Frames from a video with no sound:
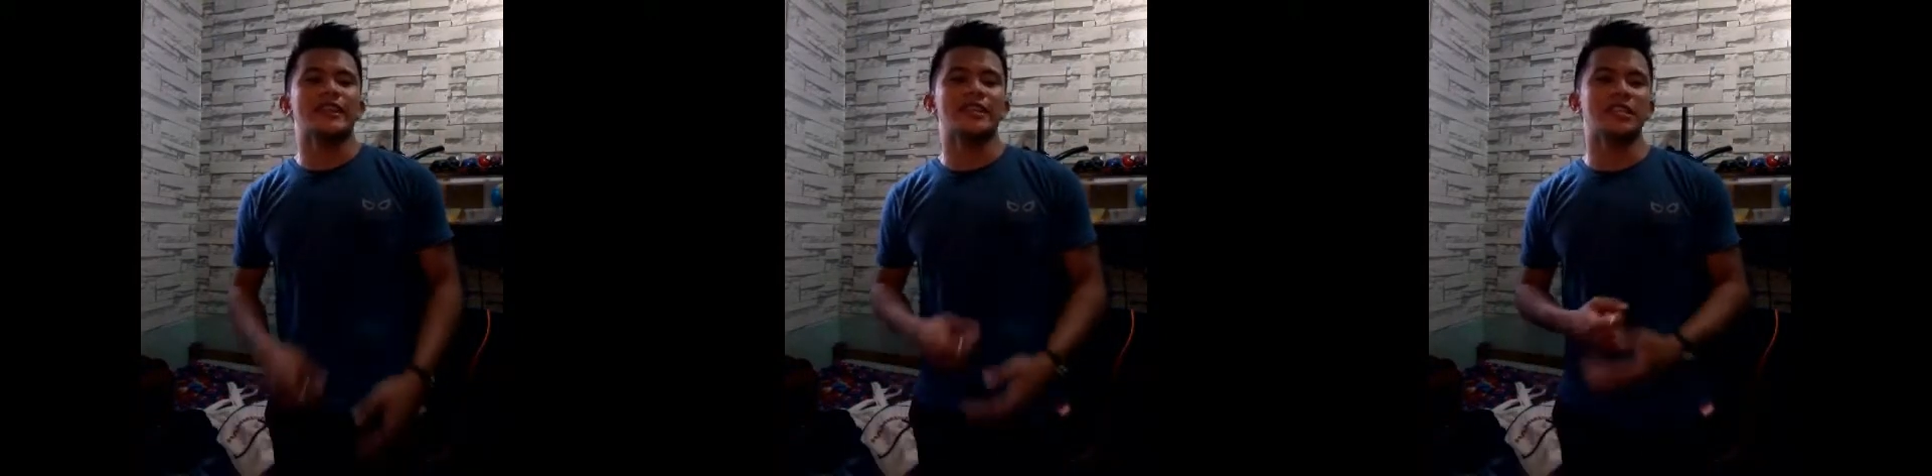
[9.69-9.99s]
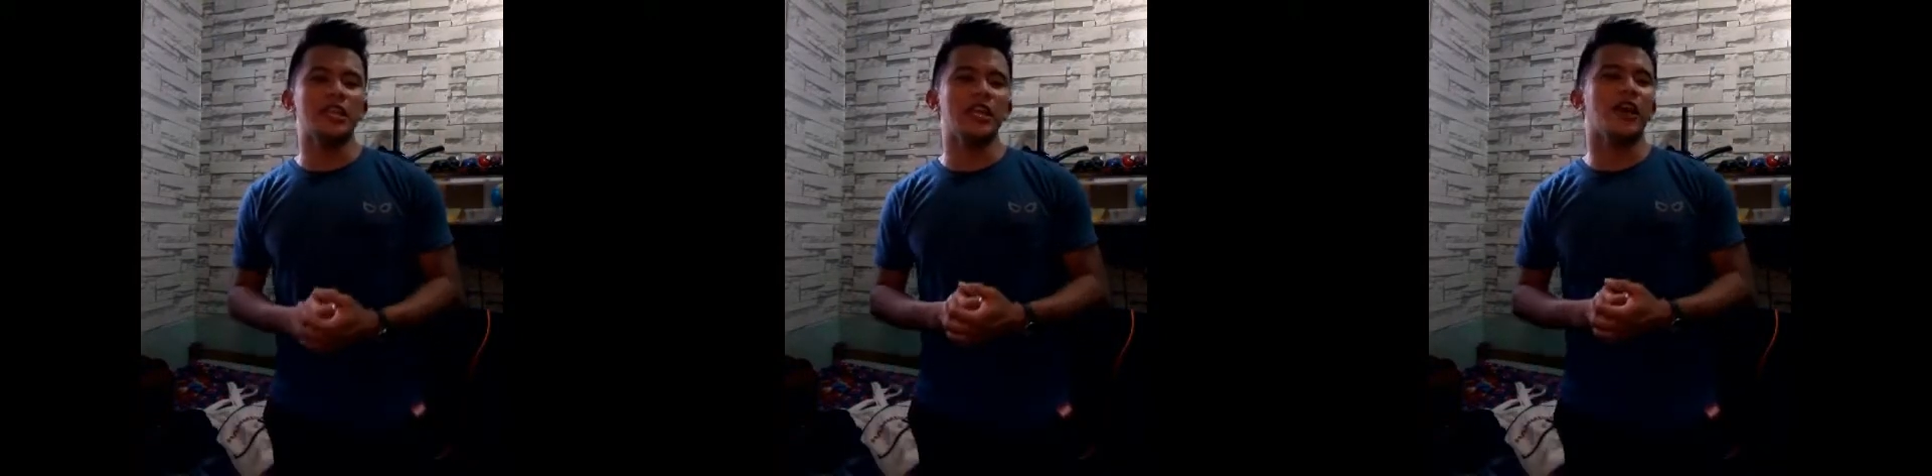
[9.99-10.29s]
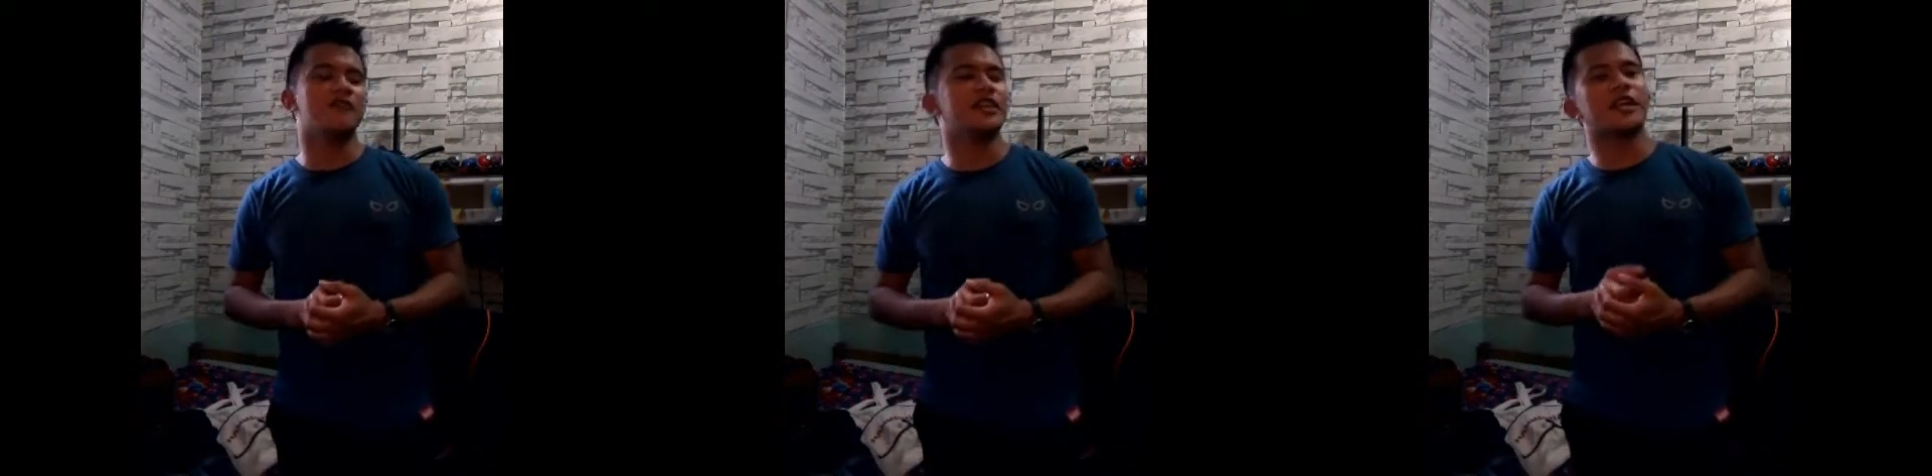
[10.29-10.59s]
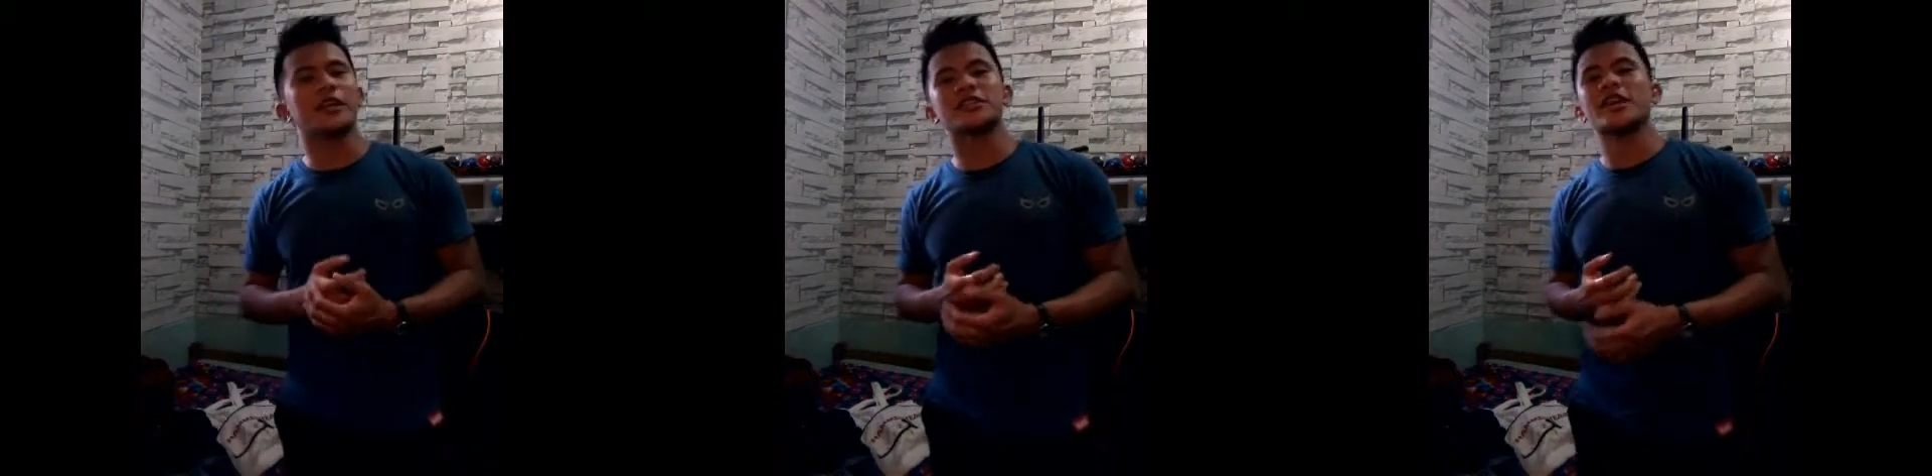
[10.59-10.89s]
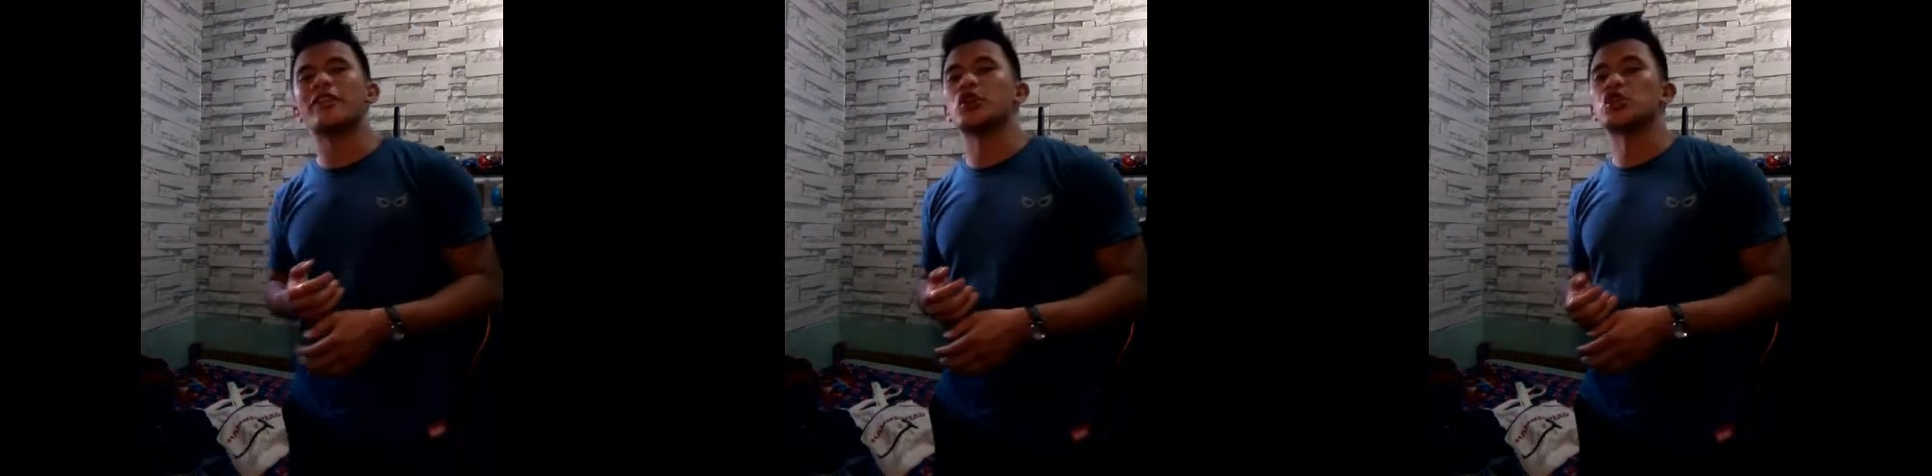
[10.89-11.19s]
The city of General
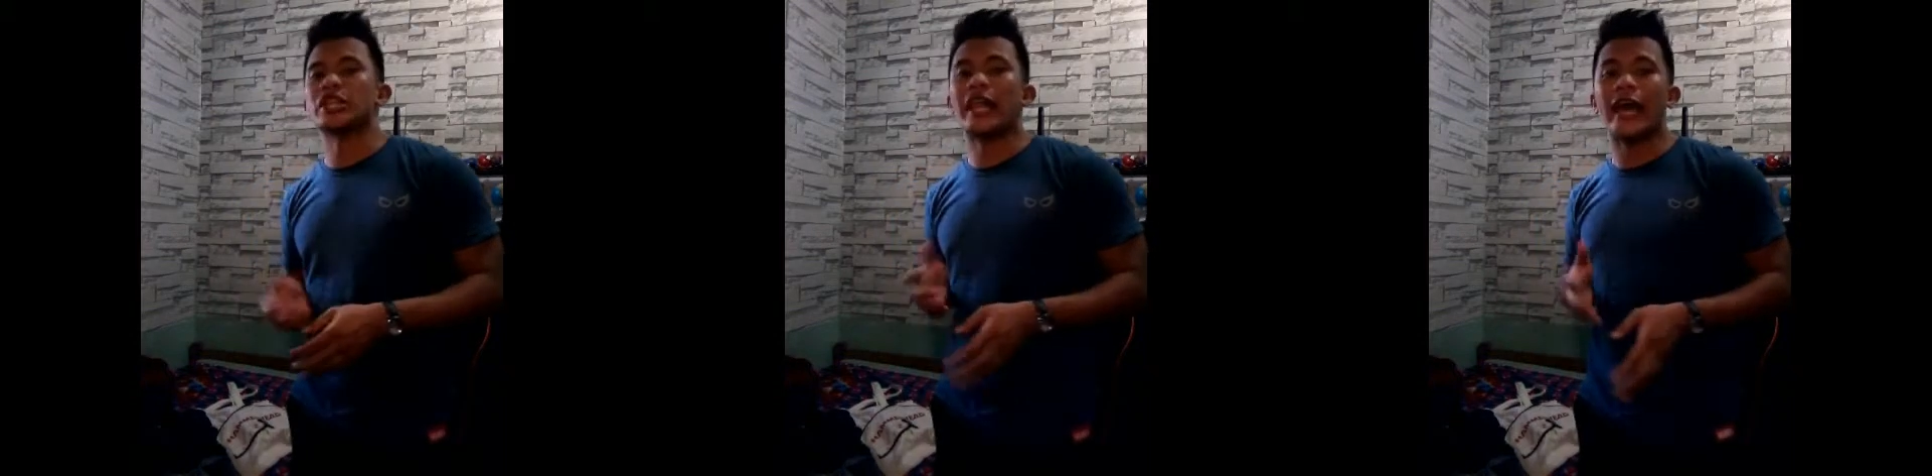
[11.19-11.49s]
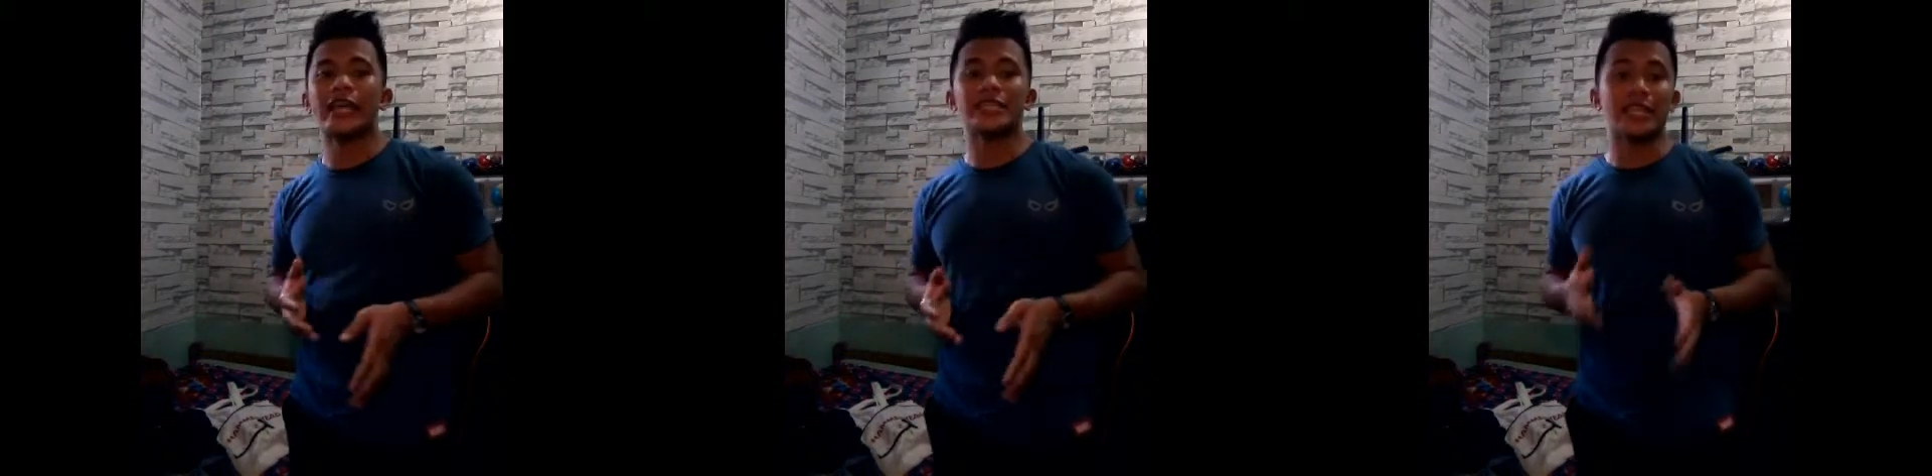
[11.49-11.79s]
Santos lies